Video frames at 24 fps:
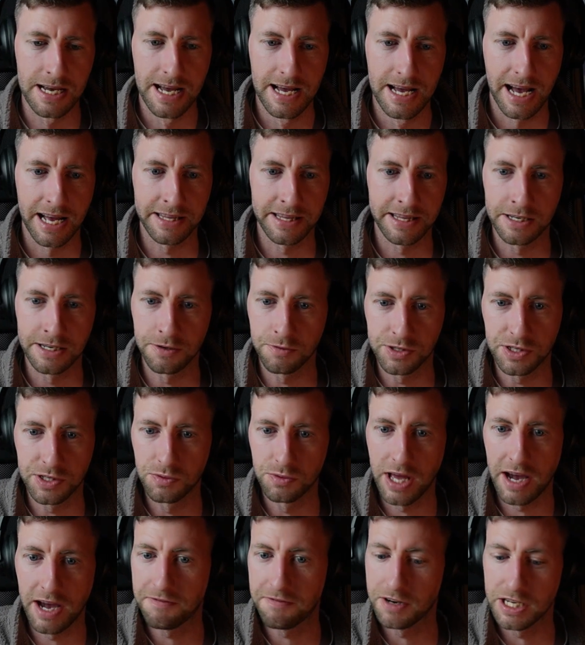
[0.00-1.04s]
And then you would do
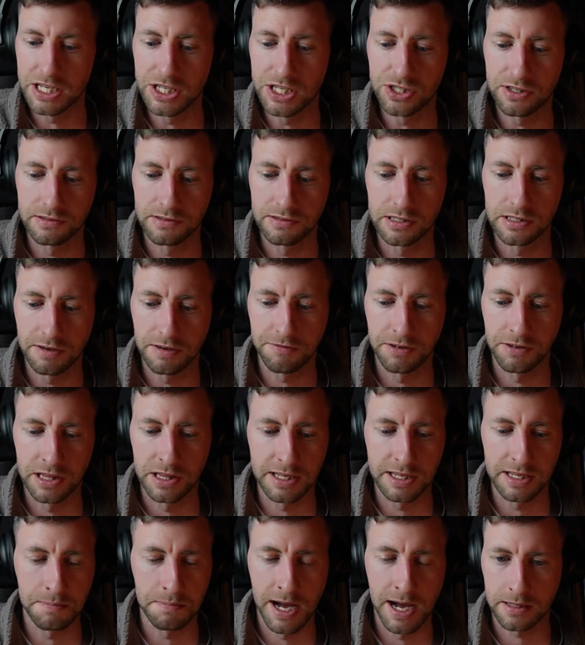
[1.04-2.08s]
that for each of the different
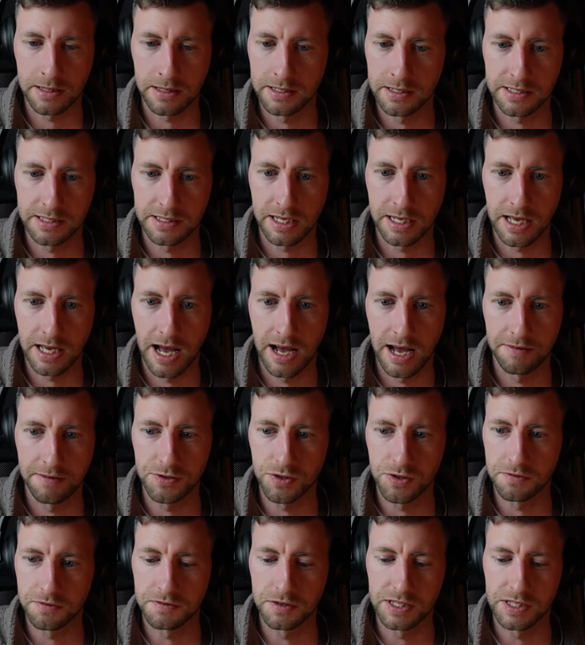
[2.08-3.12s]
lead magnets that you have. So
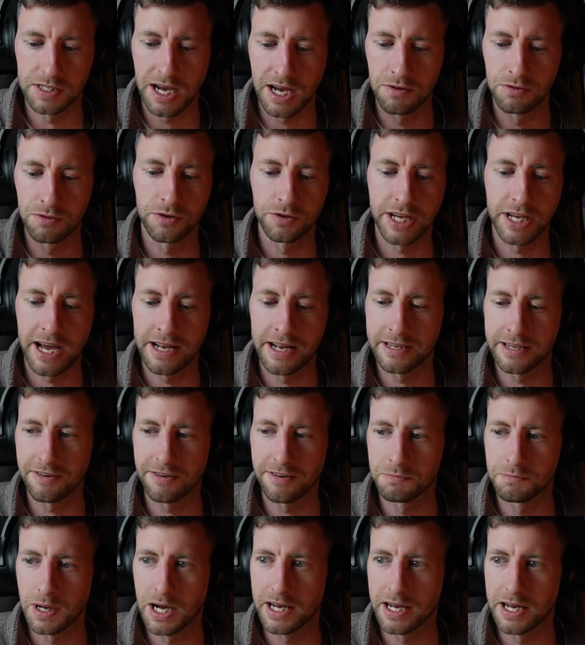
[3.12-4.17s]
if you download any of
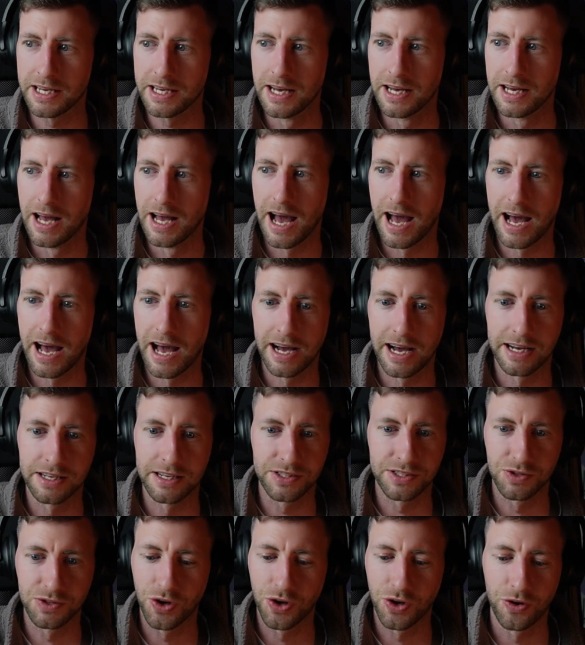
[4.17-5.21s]
my
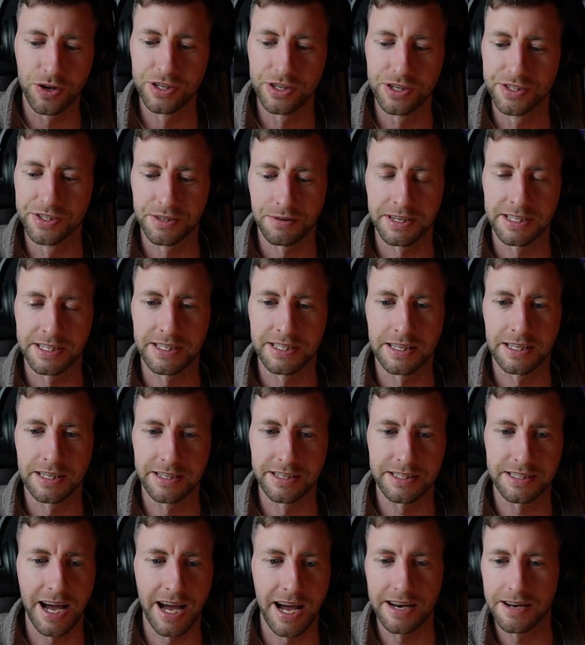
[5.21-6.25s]
tutorials or anything like
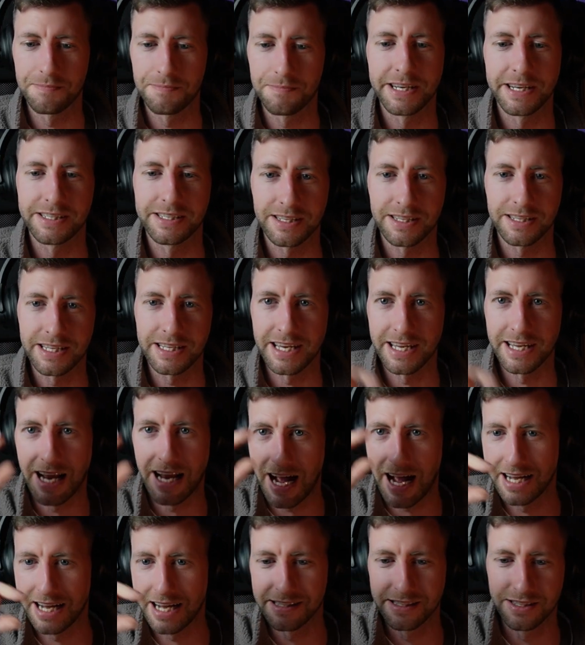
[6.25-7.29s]
that, it basically
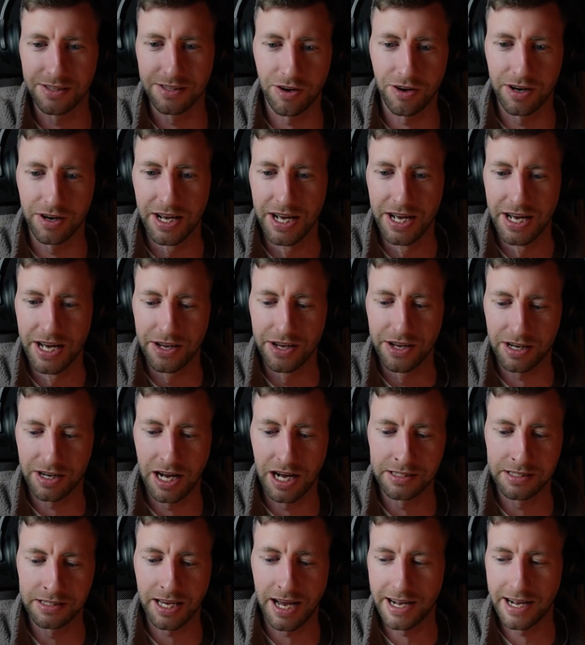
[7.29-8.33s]
adds your
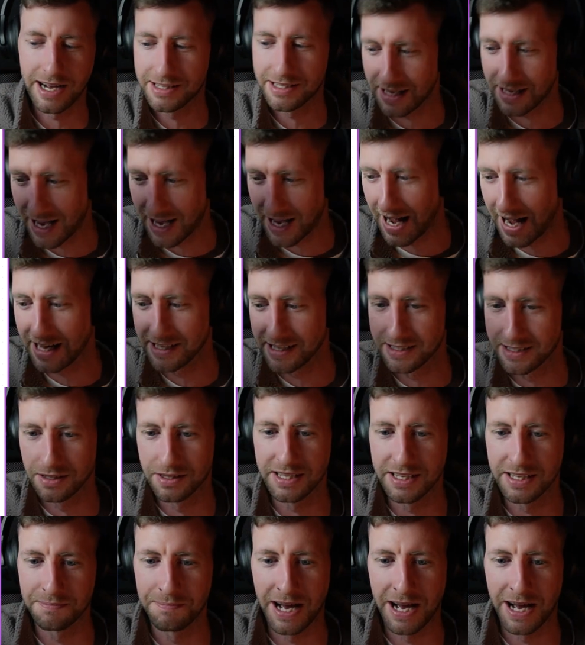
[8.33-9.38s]
contact, adds a
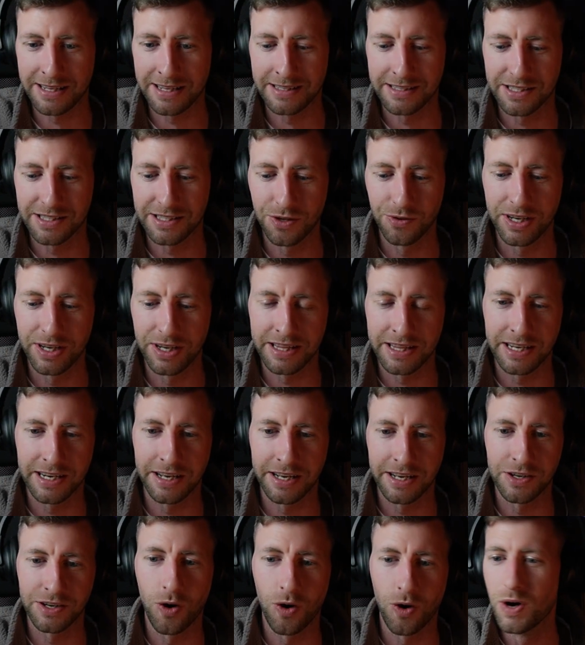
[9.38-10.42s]
lead magnet to it, and then I
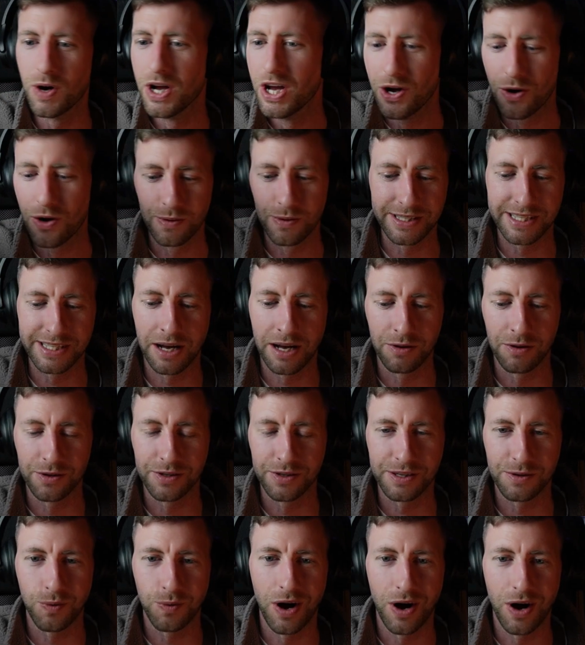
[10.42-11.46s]
know who has
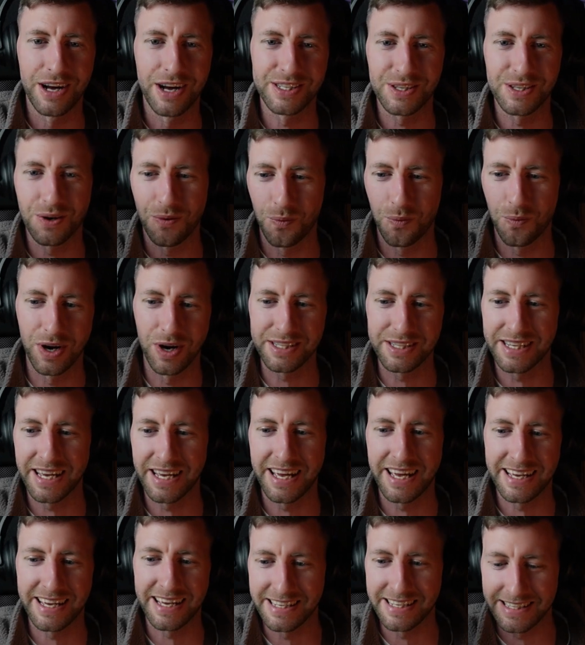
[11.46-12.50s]
downloaded what
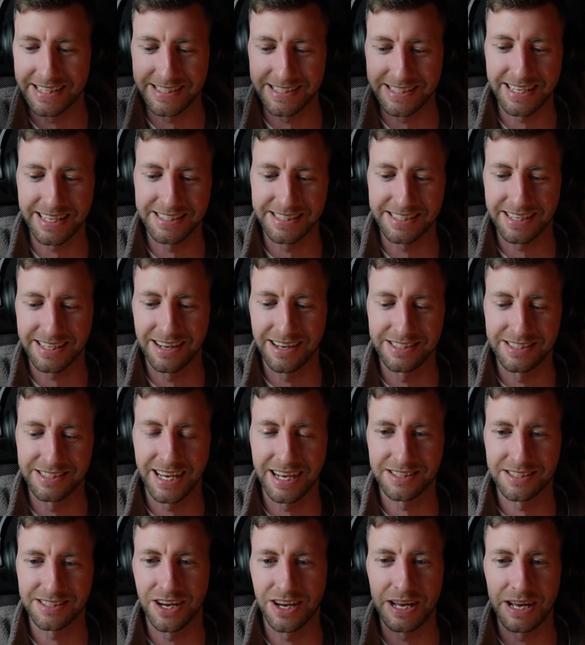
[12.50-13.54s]
day, and then it sets a
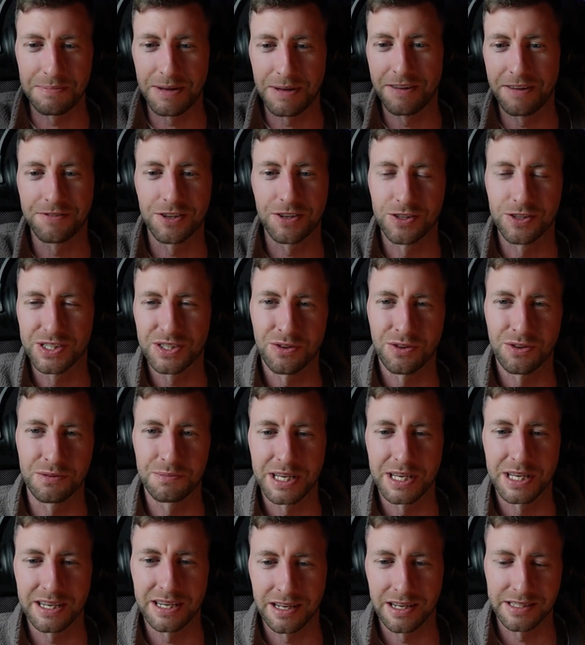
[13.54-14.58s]
contact time if there is going to be a
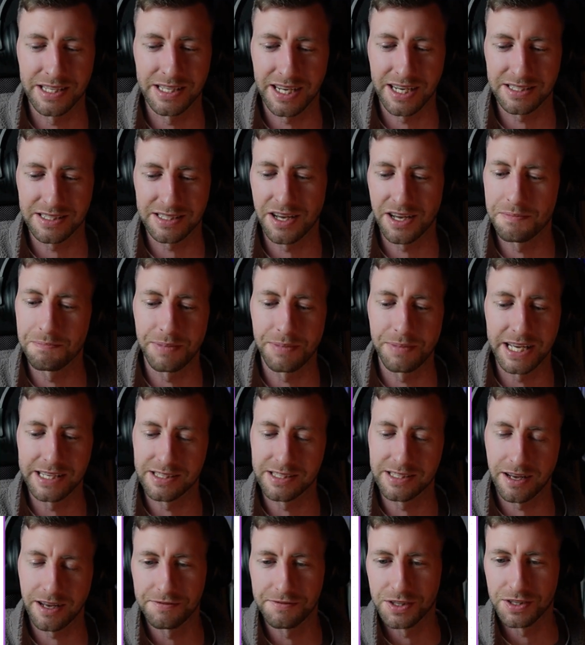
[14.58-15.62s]
contact time based
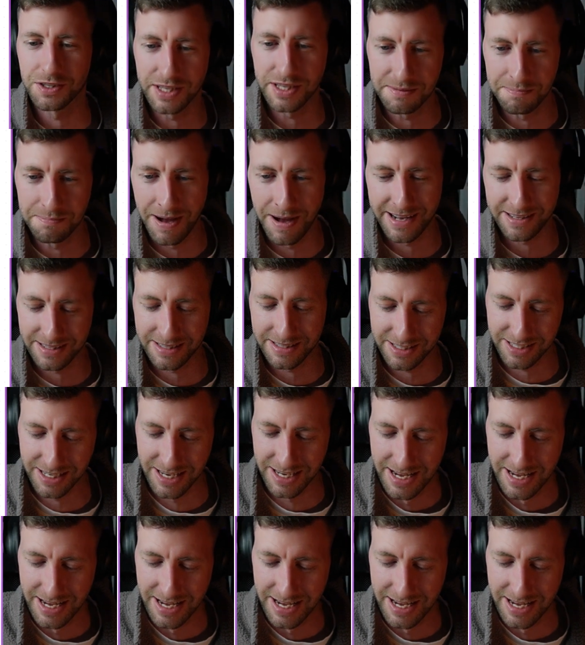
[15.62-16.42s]
off the lead magnet.